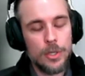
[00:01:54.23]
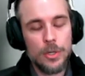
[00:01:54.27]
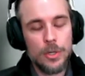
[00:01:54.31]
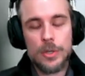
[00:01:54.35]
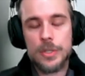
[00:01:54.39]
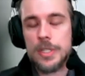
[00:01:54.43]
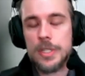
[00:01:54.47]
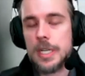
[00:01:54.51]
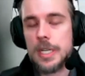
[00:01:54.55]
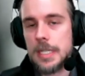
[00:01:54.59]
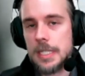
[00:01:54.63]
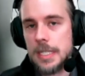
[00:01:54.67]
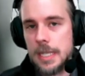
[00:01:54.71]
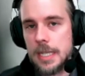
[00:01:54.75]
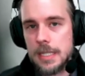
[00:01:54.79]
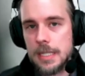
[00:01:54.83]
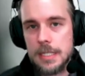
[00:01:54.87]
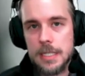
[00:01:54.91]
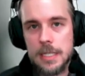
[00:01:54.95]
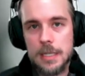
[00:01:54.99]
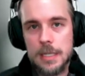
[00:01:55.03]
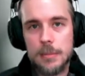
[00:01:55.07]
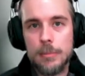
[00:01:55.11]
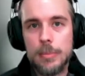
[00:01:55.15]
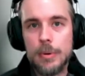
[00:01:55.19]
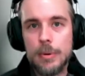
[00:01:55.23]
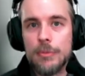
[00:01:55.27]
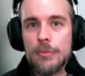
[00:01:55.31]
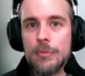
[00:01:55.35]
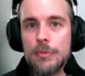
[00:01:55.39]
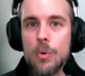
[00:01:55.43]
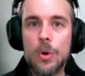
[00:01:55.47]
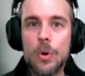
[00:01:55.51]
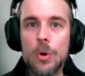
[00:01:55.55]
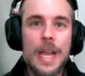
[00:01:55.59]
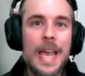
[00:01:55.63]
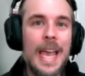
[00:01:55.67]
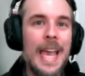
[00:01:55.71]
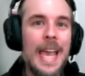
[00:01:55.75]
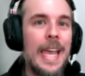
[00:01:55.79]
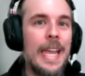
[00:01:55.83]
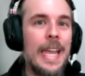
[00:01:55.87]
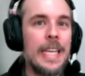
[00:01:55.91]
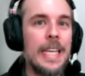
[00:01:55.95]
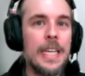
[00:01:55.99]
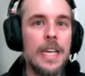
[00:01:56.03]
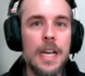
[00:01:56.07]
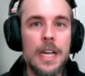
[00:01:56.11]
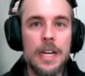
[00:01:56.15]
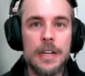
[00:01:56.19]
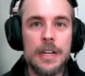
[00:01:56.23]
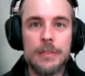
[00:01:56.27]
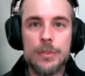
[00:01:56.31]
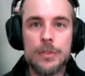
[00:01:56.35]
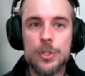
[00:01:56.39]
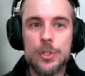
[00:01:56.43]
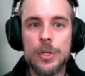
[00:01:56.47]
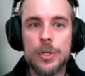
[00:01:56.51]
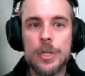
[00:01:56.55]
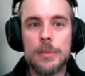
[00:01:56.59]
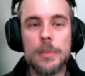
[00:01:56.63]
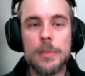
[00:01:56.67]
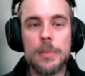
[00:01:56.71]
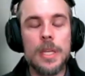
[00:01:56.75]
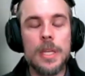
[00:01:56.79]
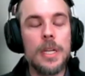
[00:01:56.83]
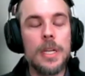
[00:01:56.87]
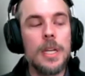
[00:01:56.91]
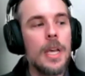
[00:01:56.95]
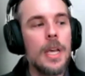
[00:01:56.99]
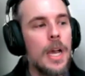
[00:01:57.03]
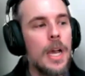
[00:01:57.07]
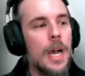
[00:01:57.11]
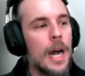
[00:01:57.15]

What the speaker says: neuropsych testing before any kind of treatment,